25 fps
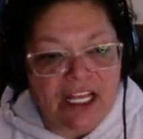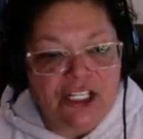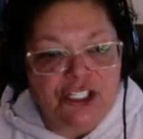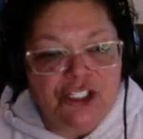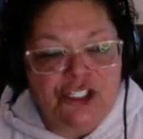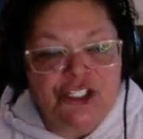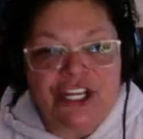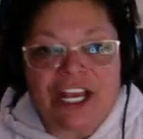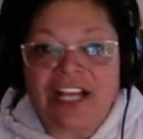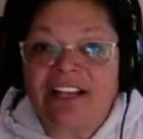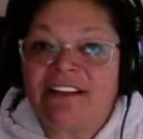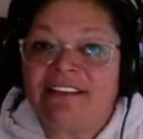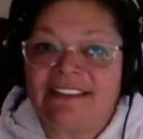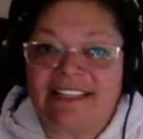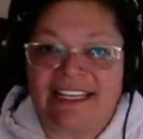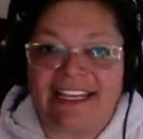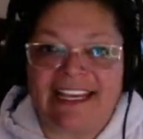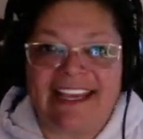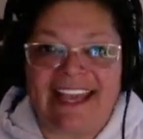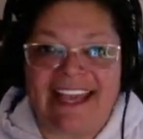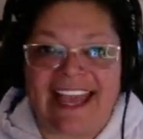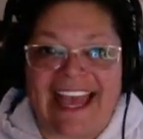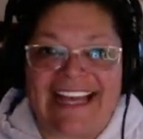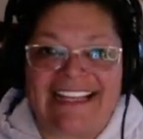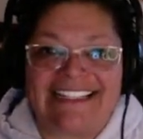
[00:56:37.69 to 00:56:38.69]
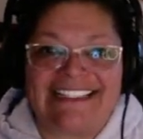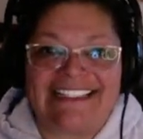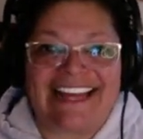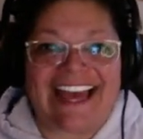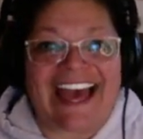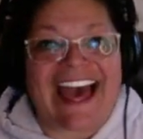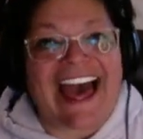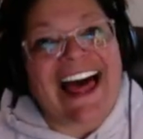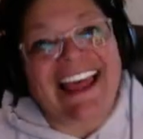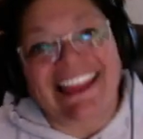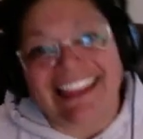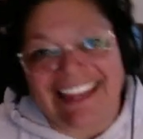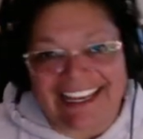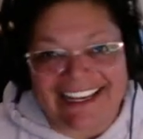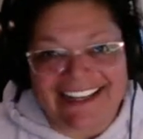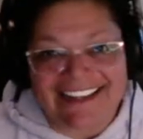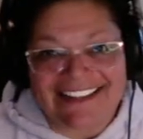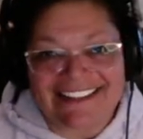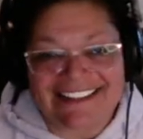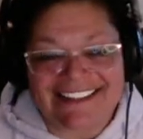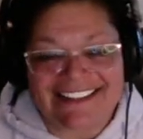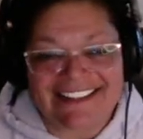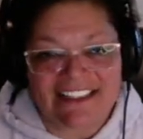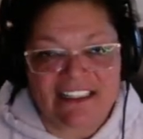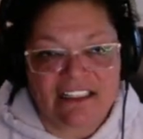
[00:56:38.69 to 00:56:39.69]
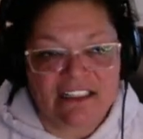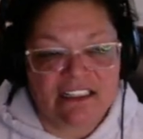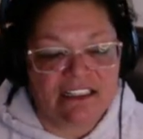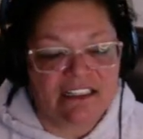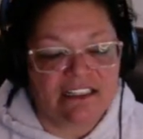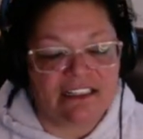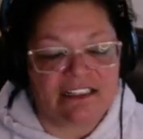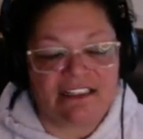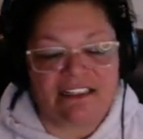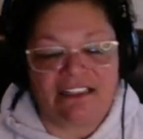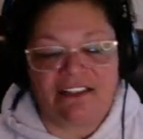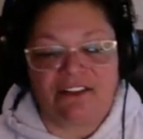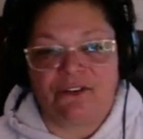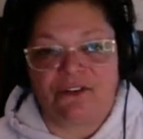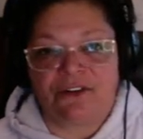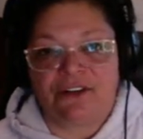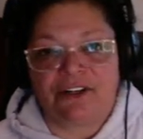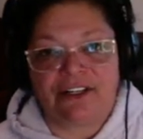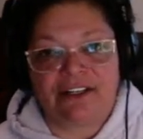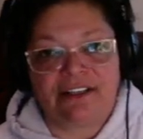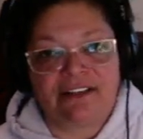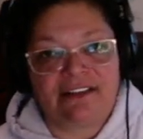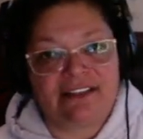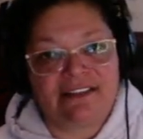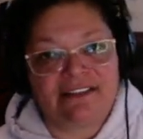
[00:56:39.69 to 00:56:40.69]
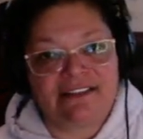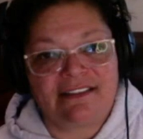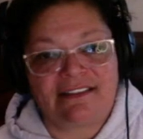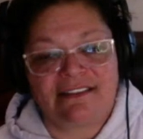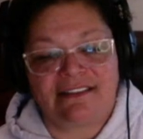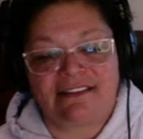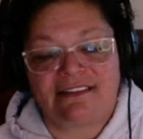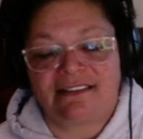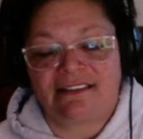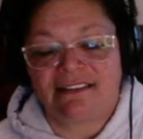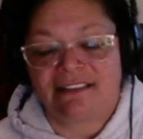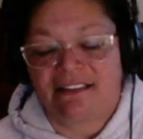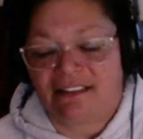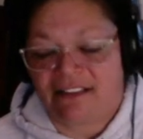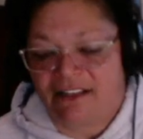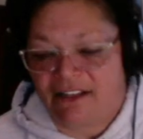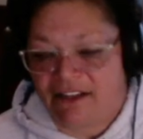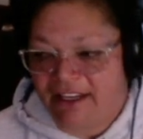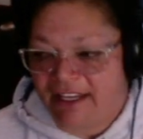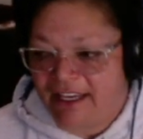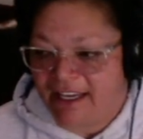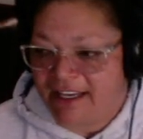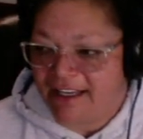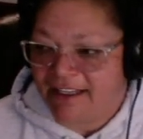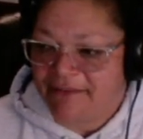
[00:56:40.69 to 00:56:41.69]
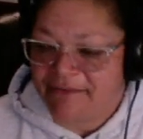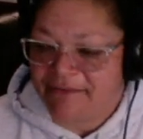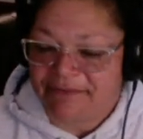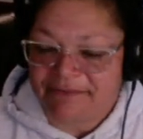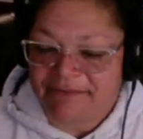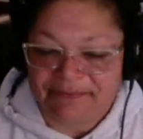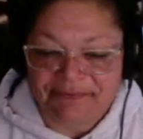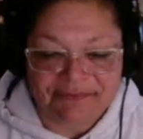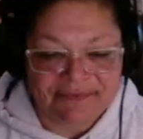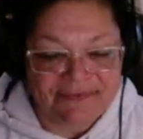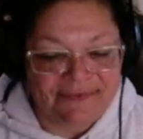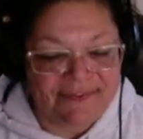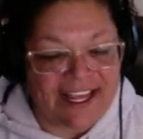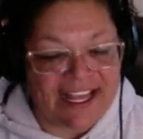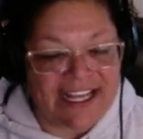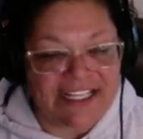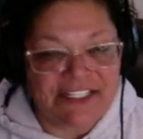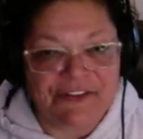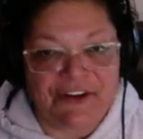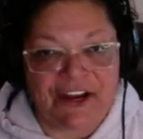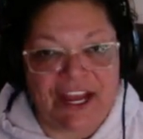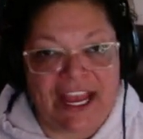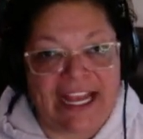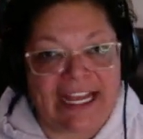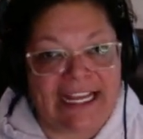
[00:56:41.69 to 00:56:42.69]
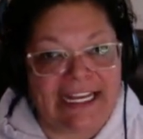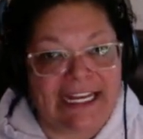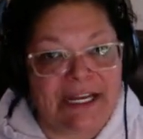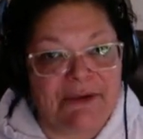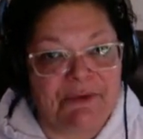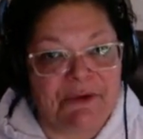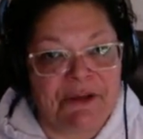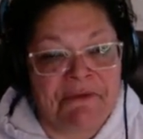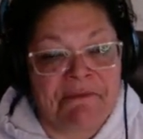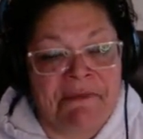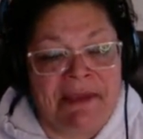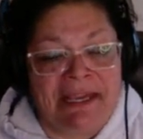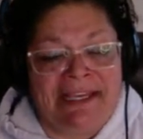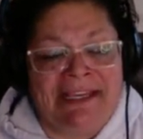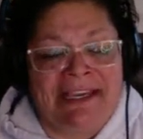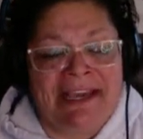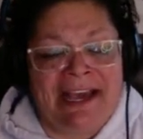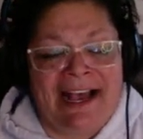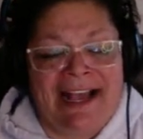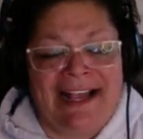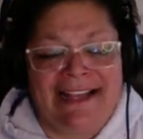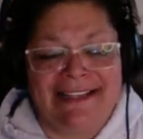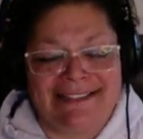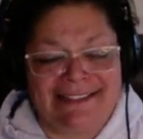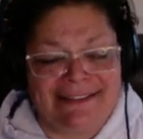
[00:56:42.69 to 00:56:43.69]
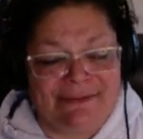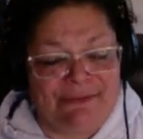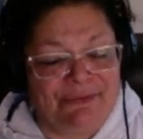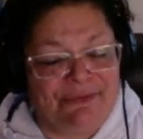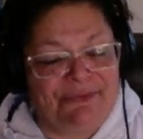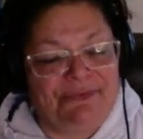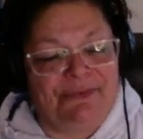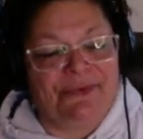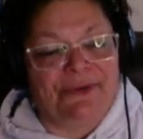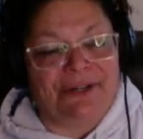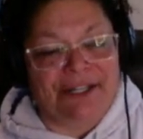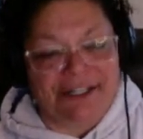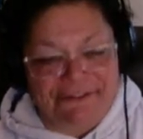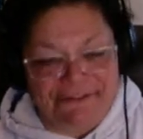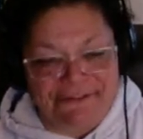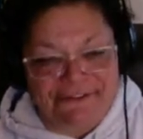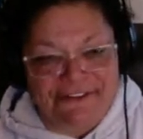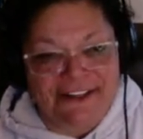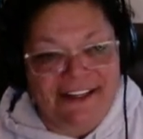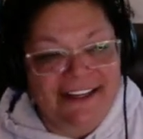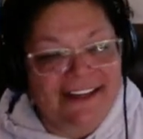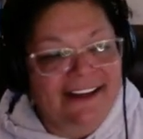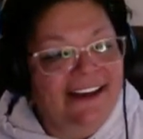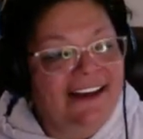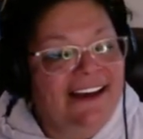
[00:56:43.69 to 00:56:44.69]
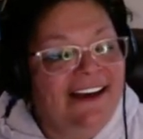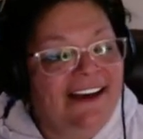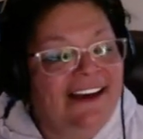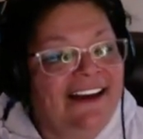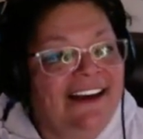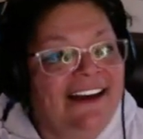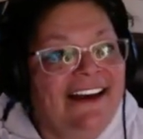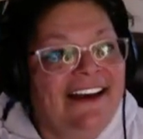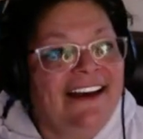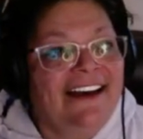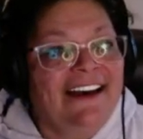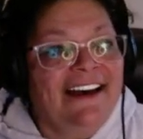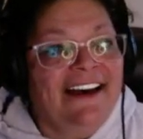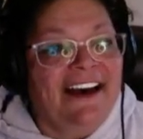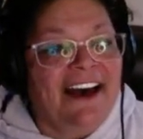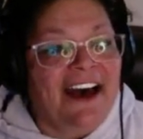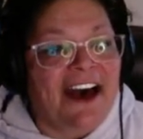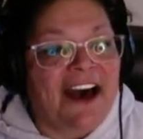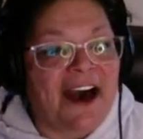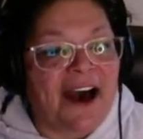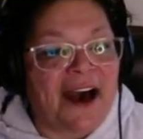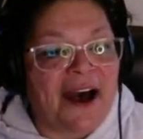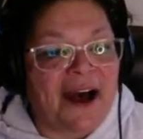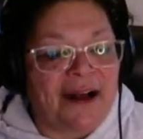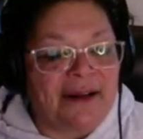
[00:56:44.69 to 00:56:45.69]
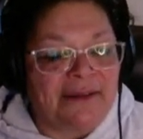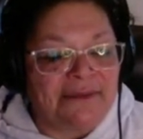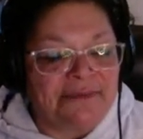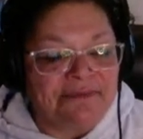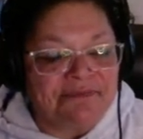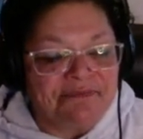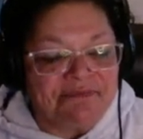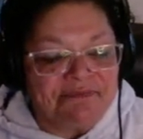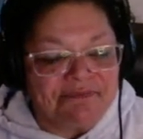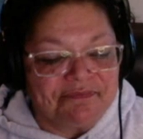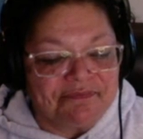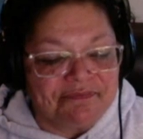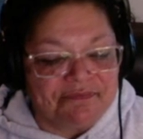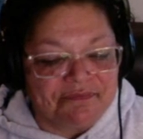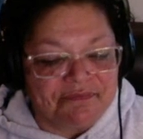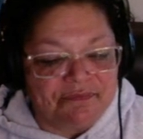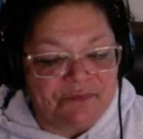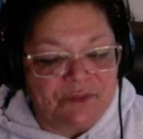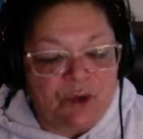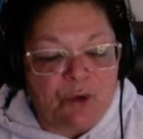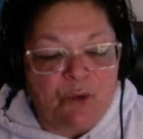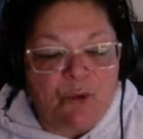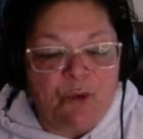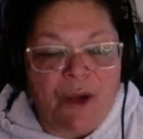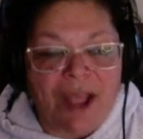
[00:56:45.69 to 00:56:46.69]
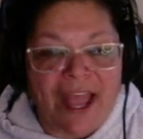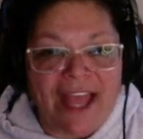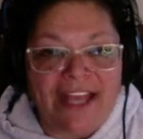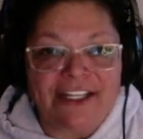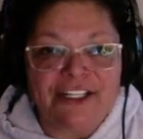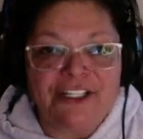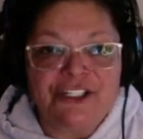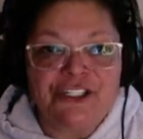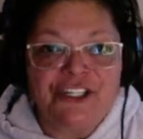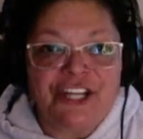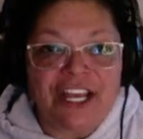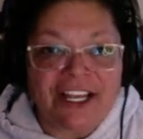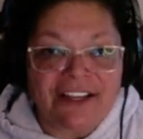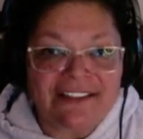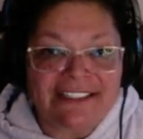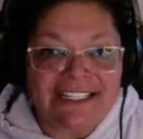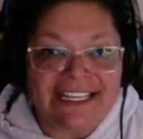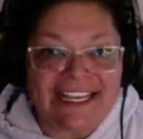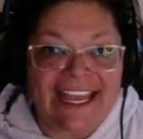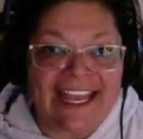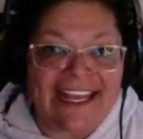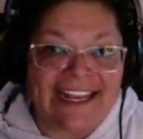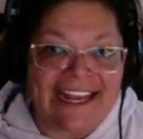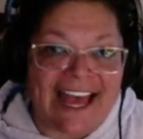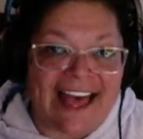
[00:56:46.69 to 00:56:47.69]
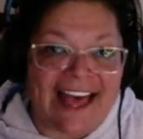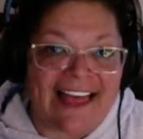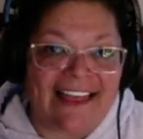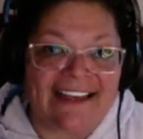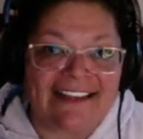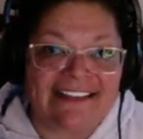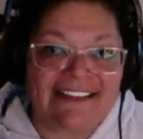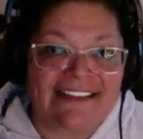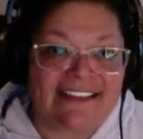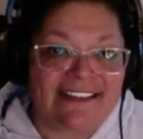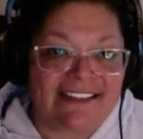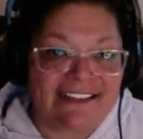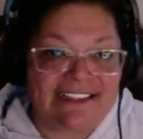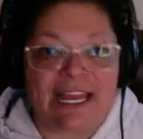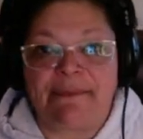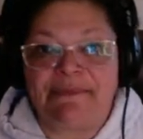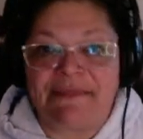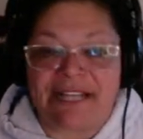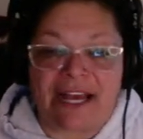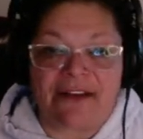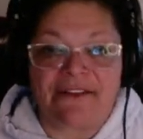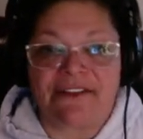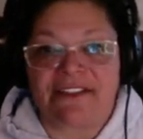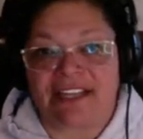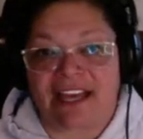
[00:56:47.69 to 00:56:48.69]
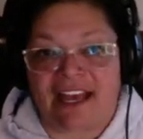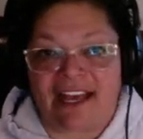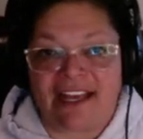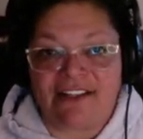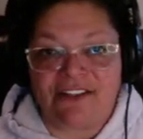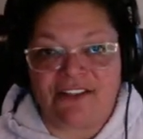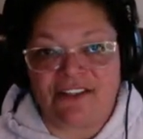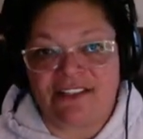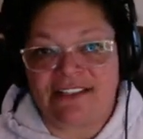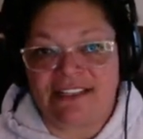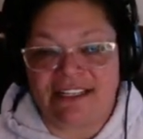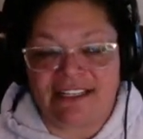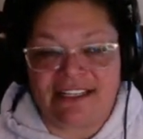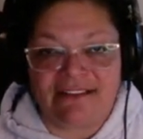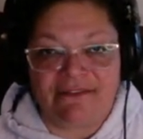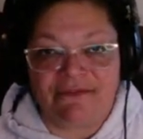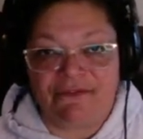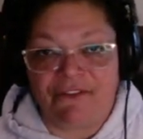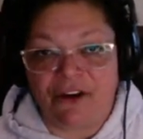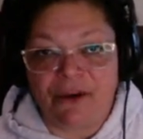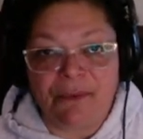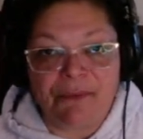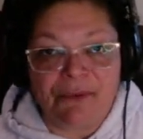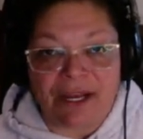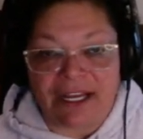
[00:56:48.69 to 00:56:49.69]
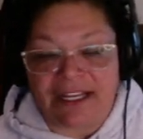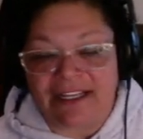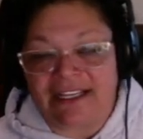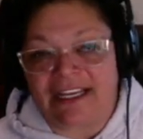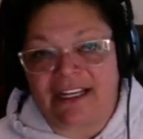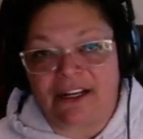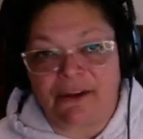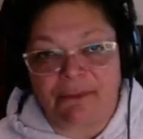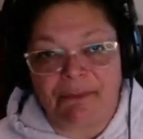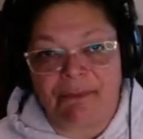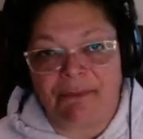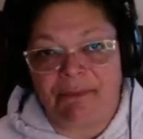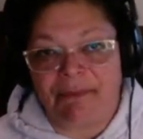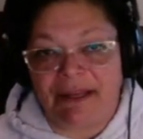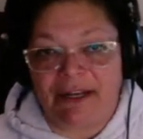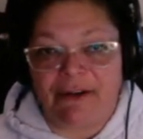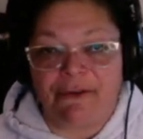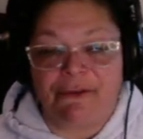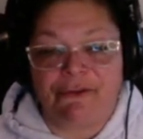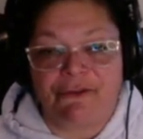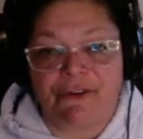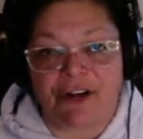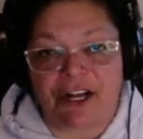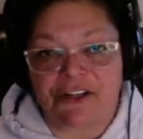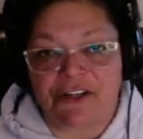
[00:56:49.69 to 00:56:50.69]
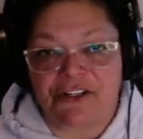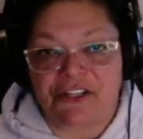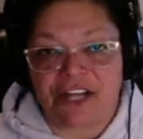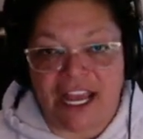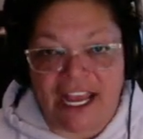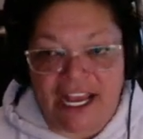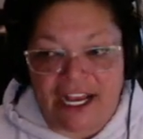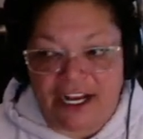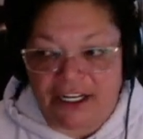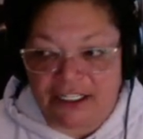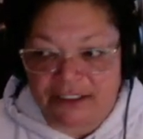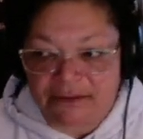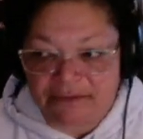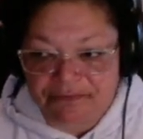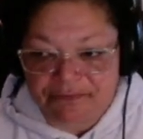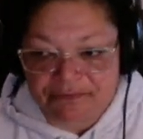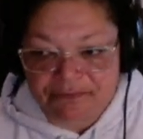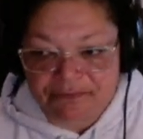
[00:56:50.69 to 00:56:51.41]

Chelsea and Alex, good lord, this is okay. Thanks for hanging in with me, guys. Woof. Um, when Chelsea and Alex stepped outside just to, for a break, get a bit of fresh air.